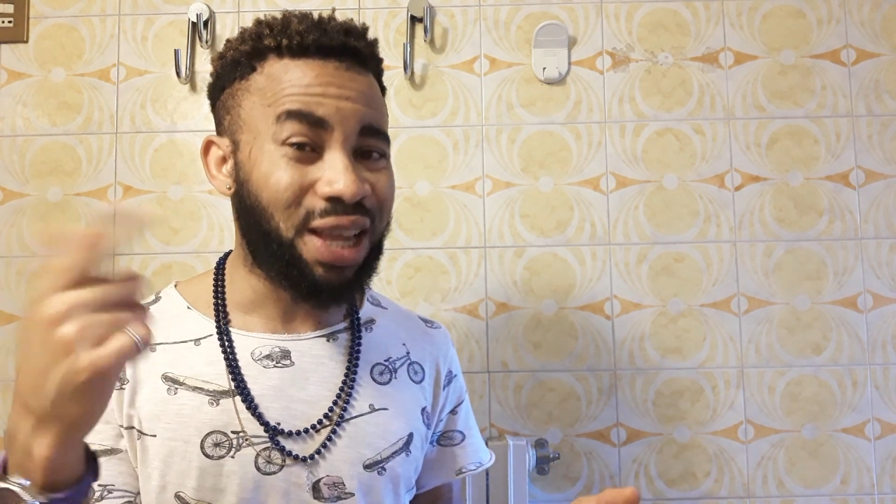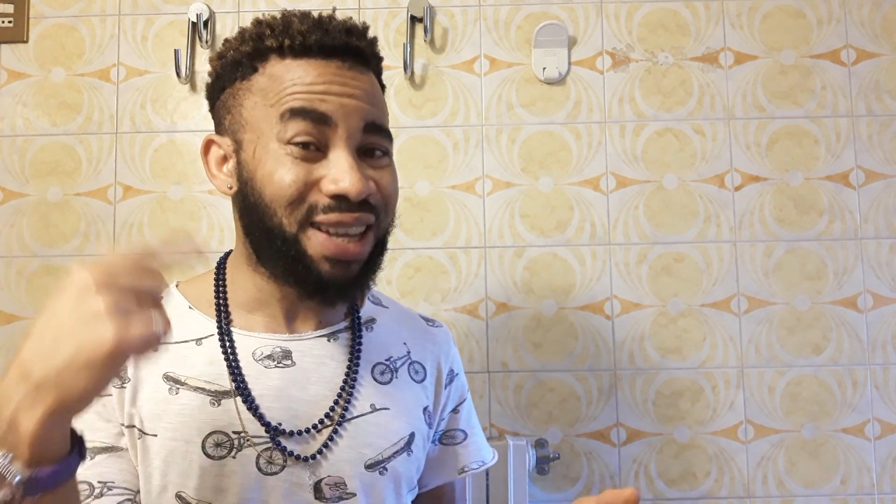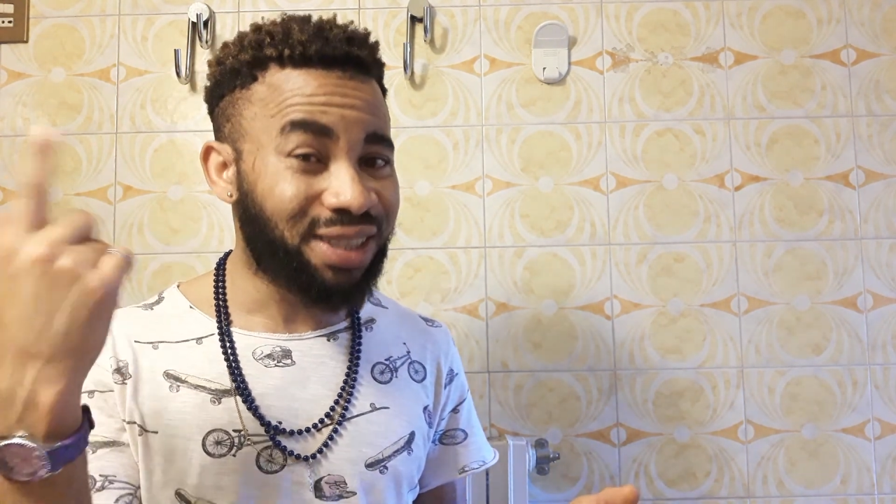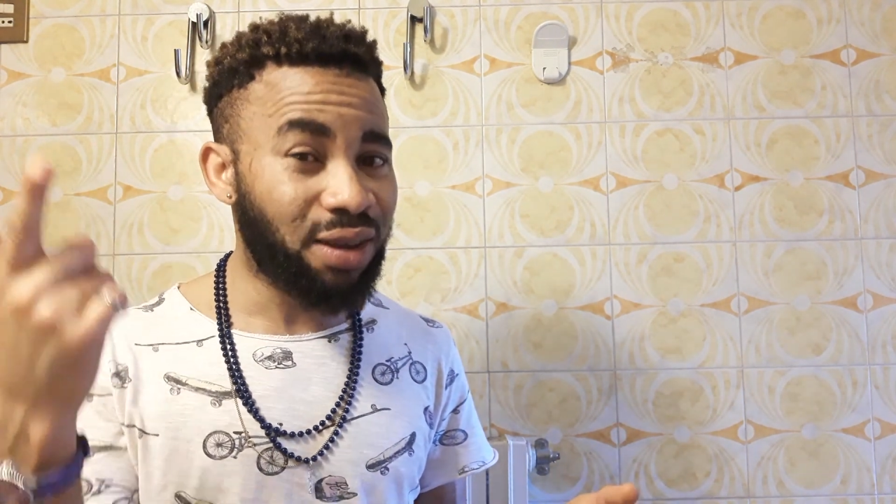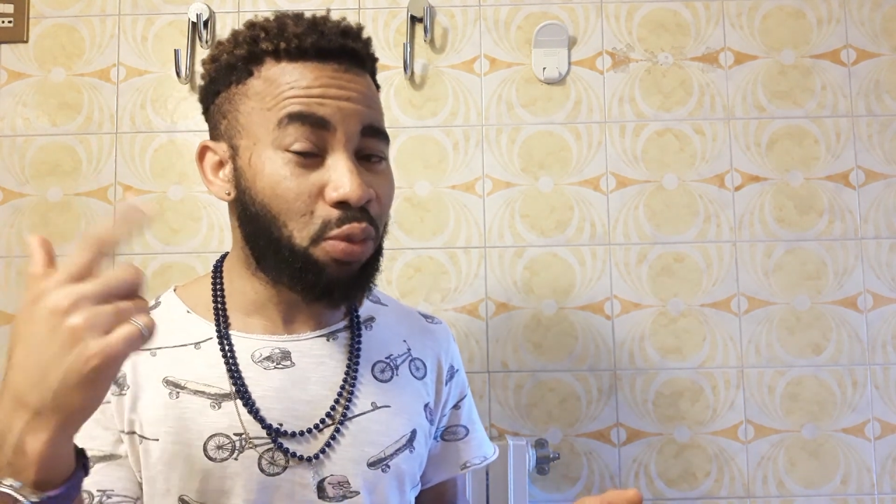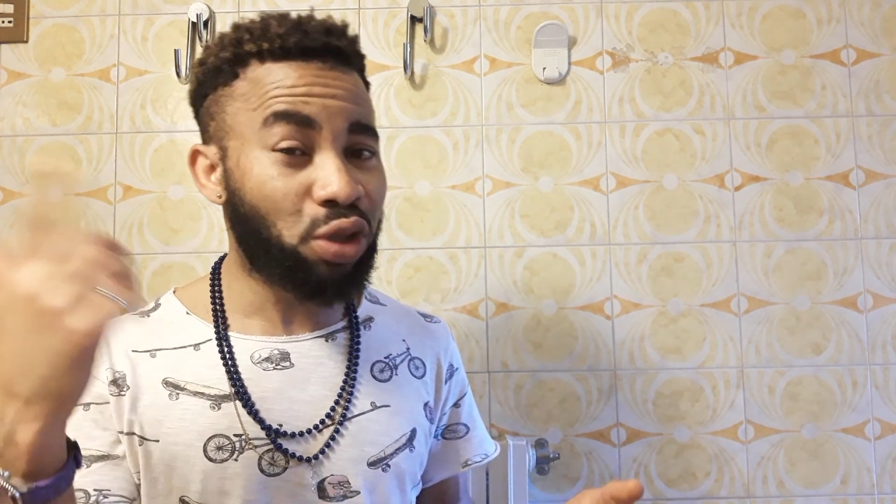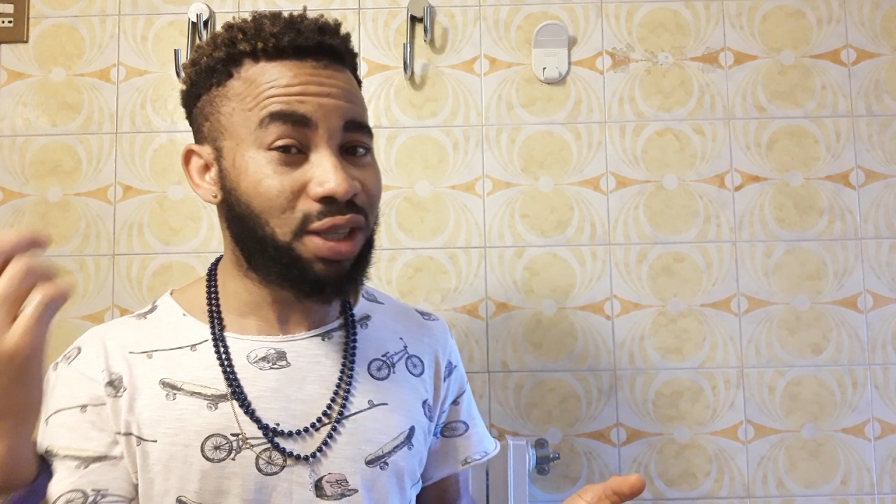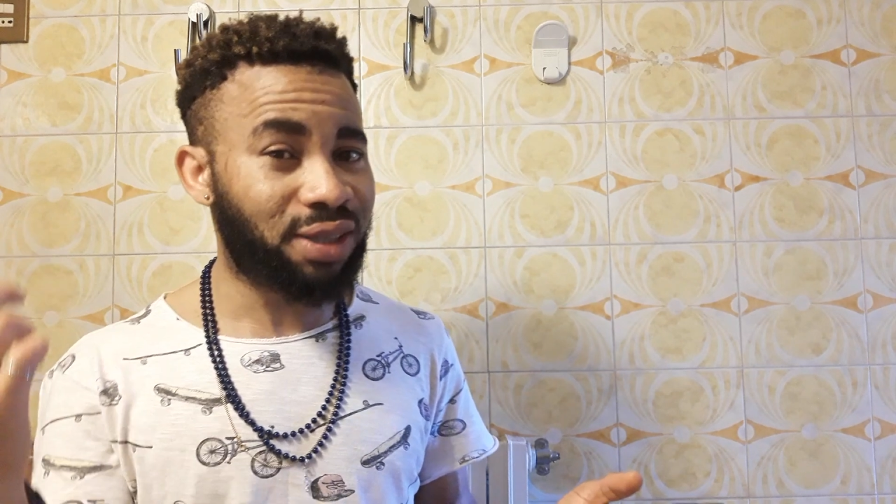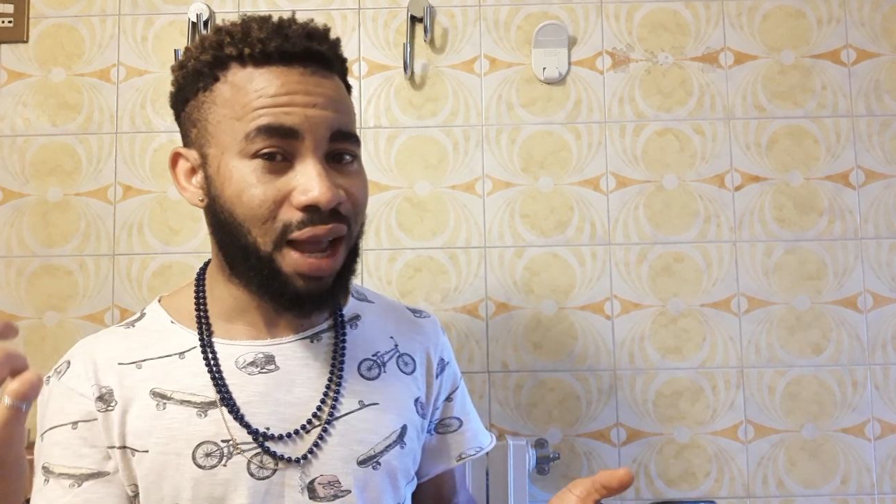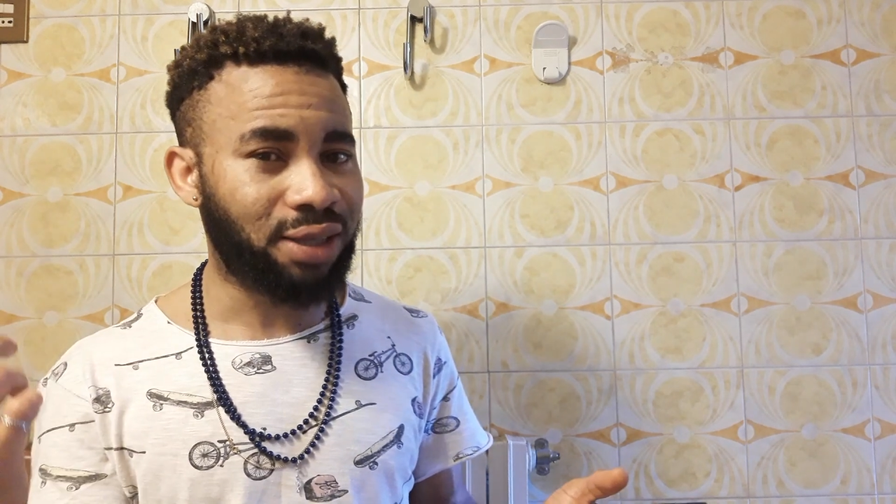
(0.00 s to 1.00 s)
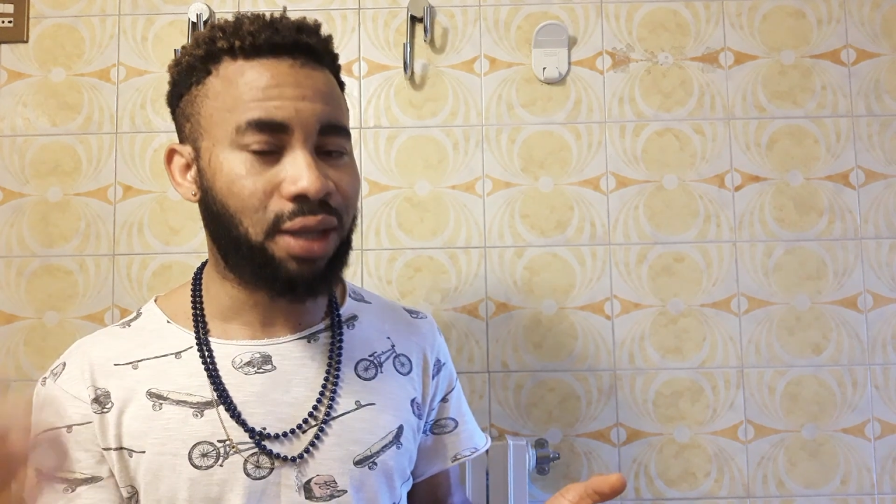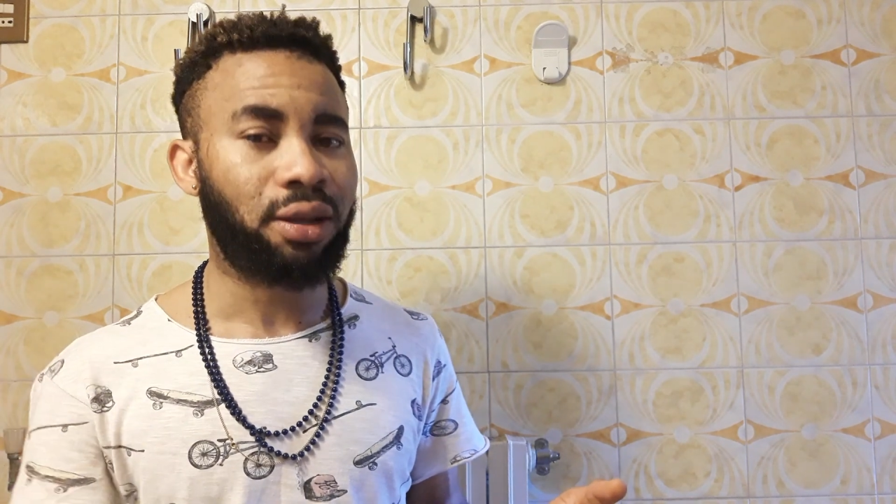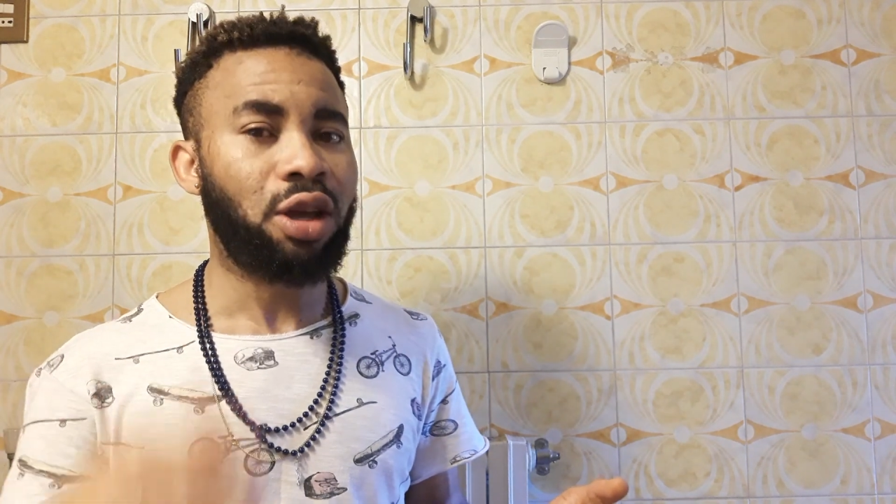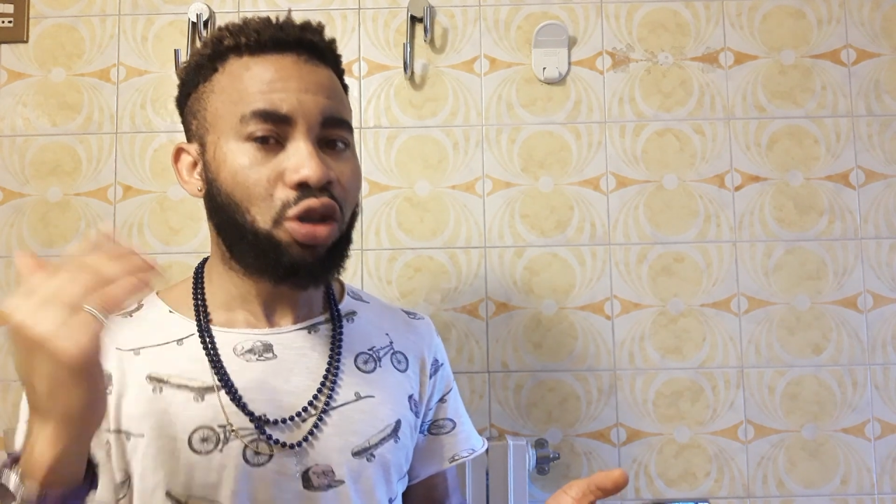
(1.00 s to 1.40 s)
that's almost 6,000.